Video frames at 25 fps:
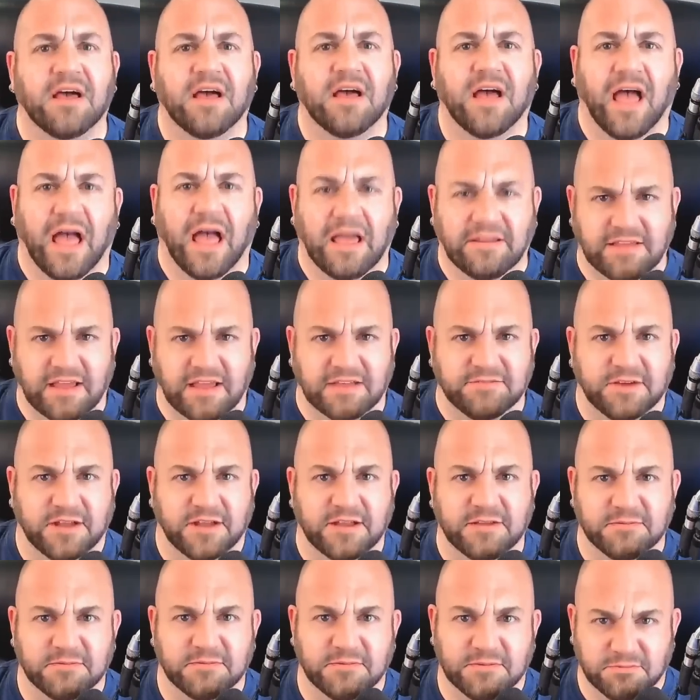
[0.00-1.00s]
I, have
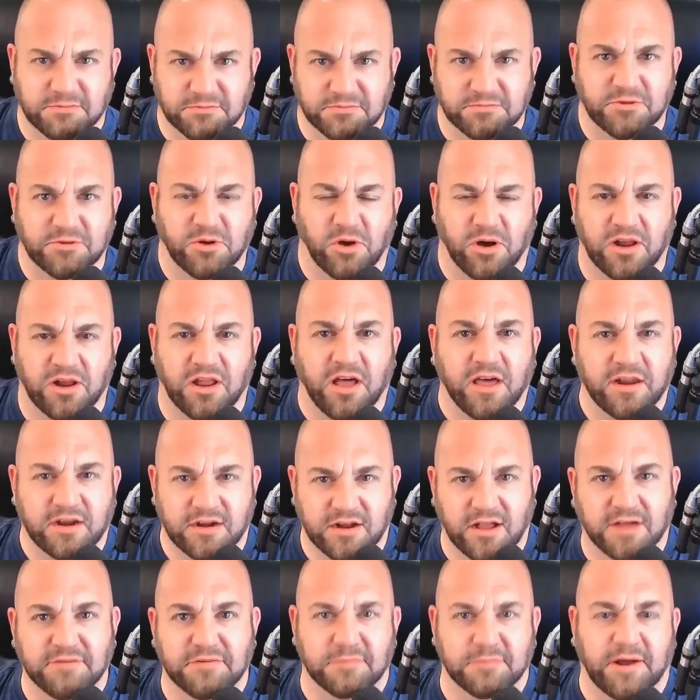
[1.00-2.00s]
I gone on
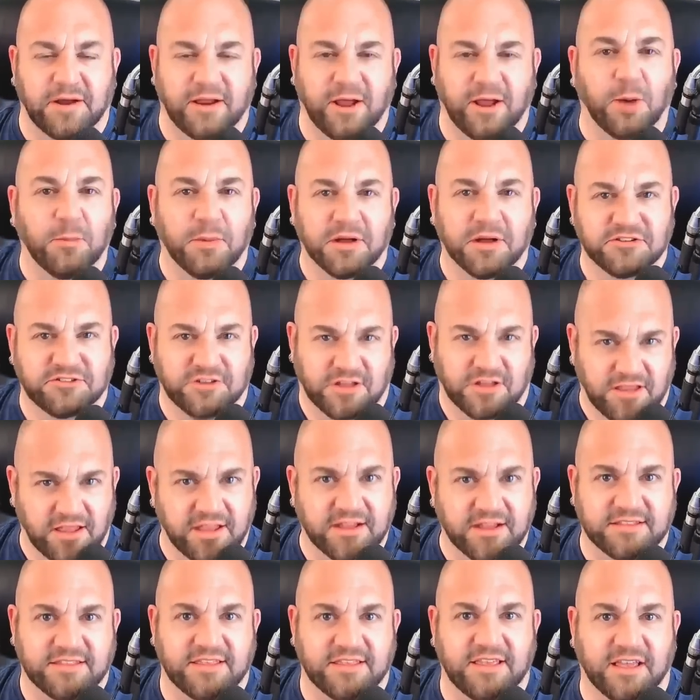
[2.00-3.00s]
enough about how much I
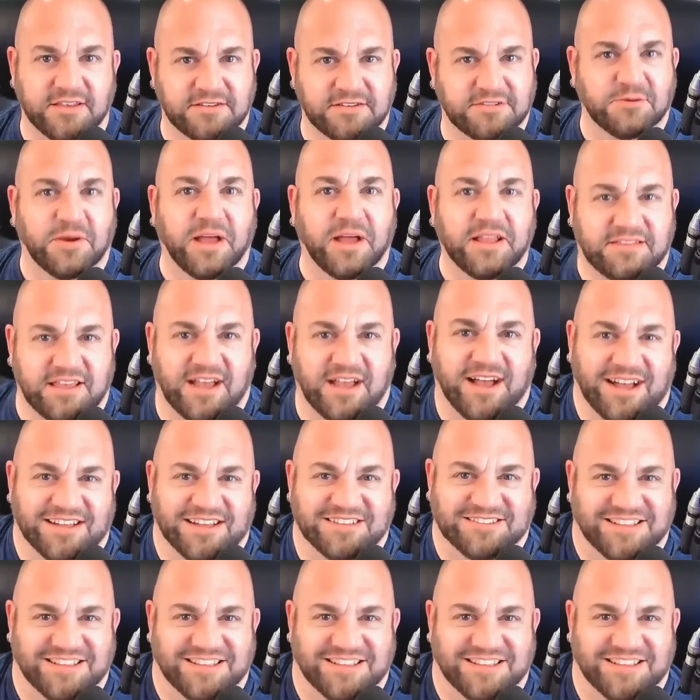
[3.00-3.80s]
like the Yaesu ATAS